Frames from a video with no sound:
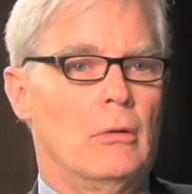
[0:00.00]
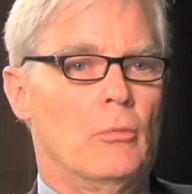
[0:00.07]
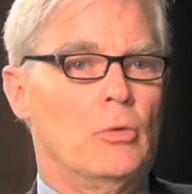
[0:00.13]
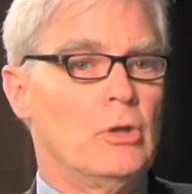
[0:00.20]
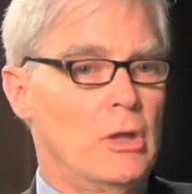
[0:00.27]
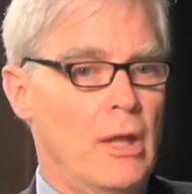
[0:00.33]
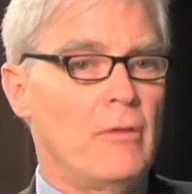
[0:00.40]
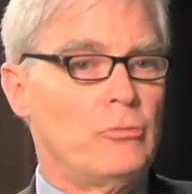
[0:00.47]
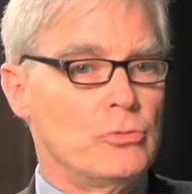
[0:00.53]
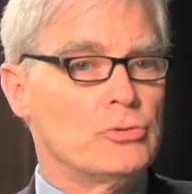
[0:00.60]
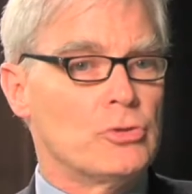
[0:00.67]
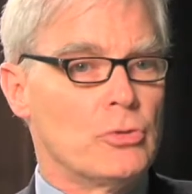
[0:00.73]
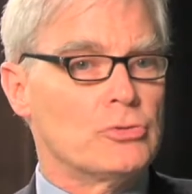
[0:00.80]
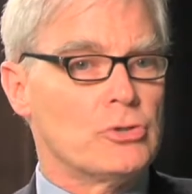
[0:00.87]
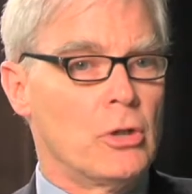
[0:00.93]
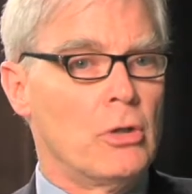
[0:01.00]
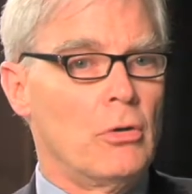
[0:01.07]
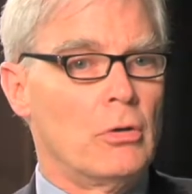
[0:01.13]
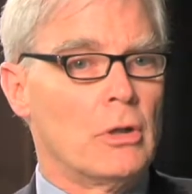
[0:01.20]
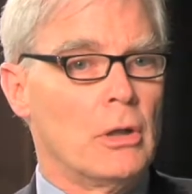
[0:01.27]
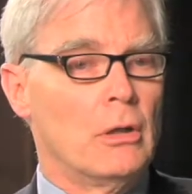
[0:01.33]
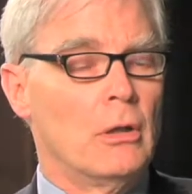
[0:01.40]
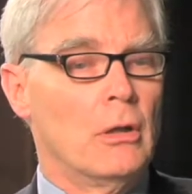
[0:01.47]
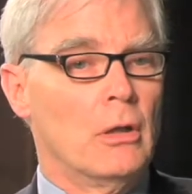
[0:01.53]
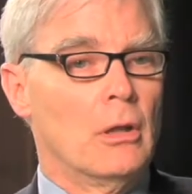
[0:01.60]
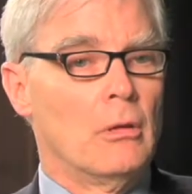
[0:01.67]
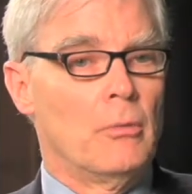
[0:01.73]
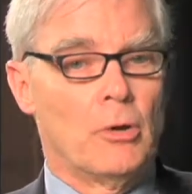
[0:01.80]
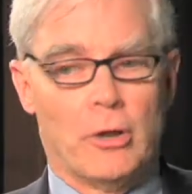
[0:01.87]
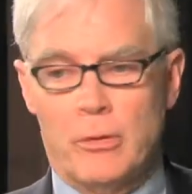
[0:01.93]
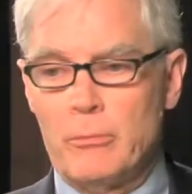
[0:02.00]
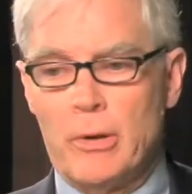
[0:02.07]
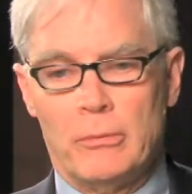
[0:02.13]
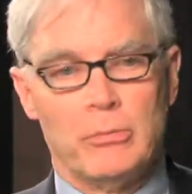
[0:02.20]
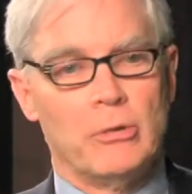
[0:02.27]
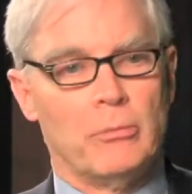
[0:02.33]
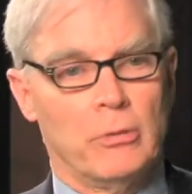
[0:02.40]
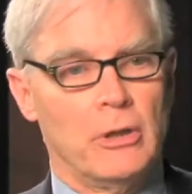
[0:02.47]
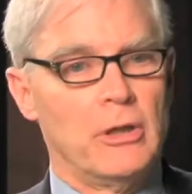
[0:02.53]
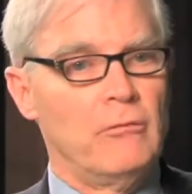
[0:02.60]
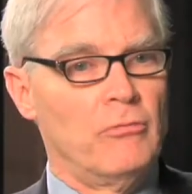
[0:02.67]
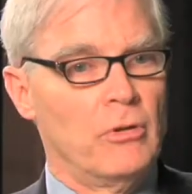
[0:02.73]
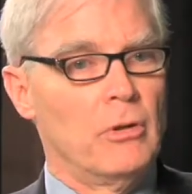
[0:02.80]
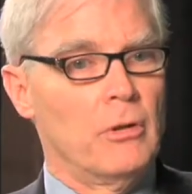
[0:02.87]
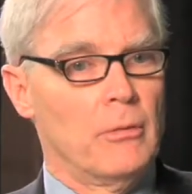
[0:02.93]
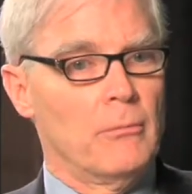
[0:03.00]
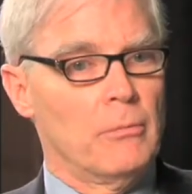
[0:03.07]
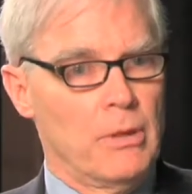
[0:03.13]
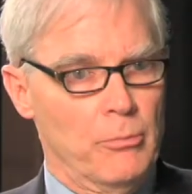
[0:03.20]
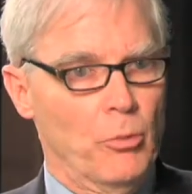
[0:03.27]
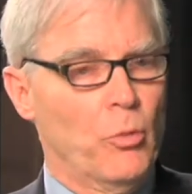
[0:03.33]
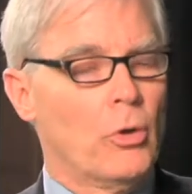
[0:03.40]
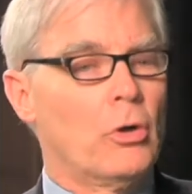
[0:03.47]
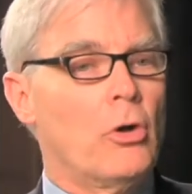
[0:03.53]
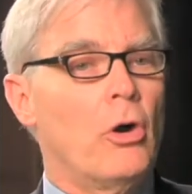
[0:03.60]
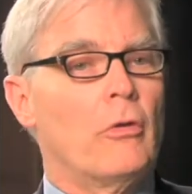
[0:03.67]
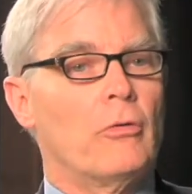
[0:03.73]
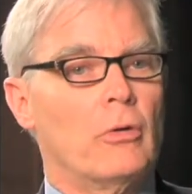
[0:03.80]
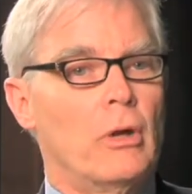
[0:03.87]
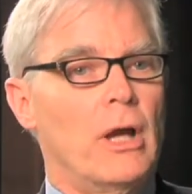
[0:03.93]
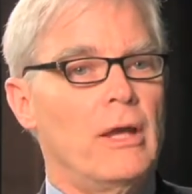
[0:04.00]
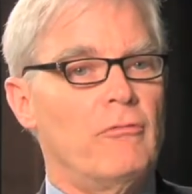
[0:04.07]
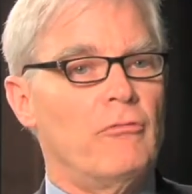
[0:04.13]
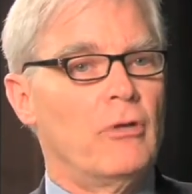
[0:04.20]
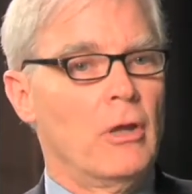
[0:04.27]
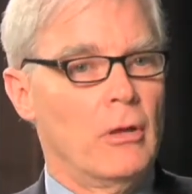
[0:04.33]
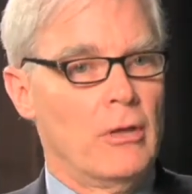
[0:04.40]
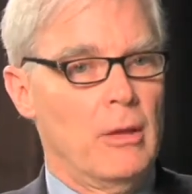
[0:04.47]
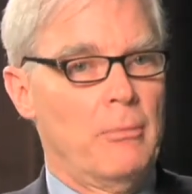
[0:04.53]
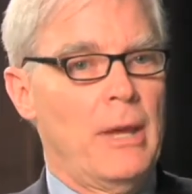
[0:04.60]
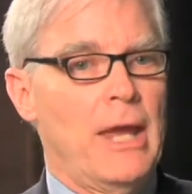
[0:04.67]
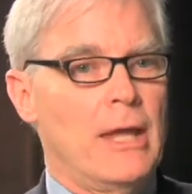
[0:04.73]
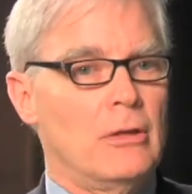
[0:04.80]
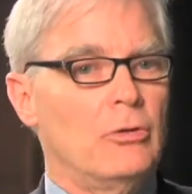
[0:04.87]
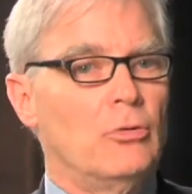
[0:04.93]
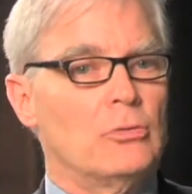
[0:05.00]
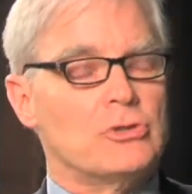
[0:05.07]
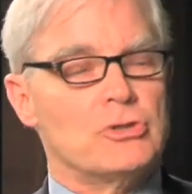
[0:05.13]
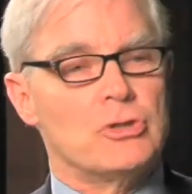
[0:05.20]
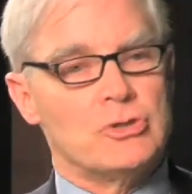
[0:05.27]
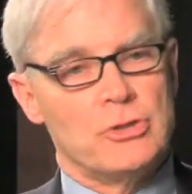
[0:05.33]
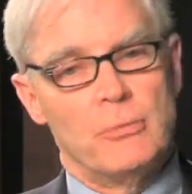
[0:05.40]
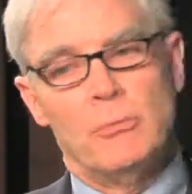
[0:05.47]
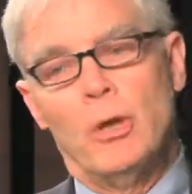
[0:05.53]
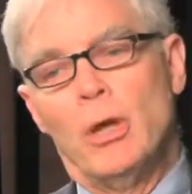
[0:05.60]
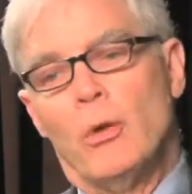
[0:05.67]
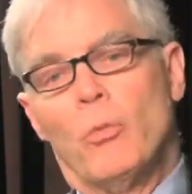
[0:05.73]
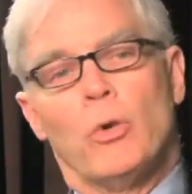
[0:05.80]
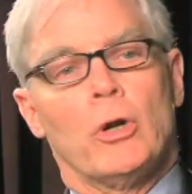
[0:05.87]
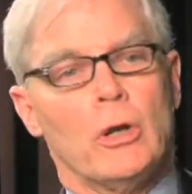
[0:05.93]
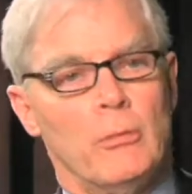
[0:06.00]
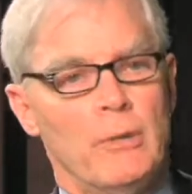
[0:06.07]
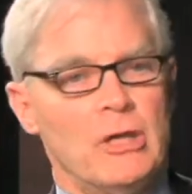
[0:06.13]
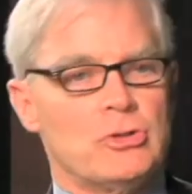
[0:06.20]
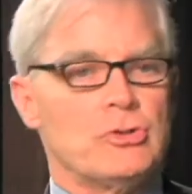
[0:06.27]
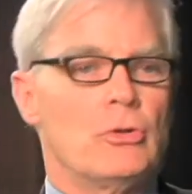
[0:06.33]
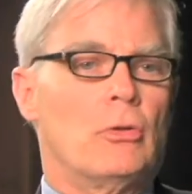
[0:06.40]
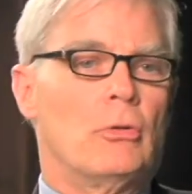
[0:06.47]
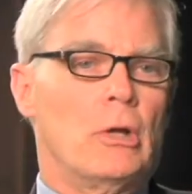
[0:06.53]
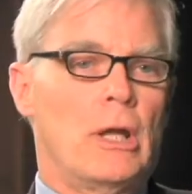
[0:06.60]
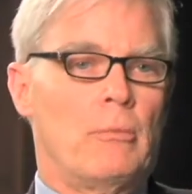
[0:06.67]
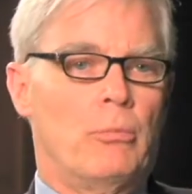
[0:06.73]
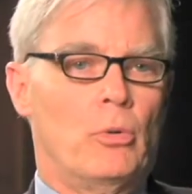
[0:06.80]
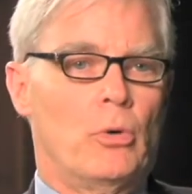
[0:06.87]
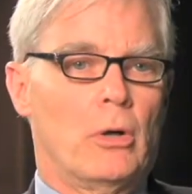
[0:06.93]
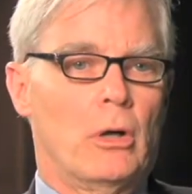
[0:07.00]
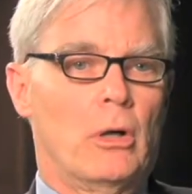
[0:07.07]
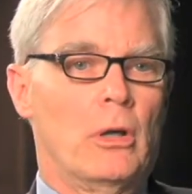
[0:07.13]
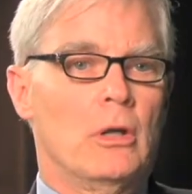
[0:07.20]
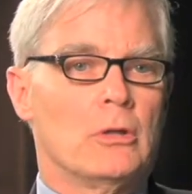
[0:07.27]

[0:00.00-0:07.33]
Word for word: We did that through Social Security. The American public believed people work all their life, they pay into a system, we're going to make sure they're not poor.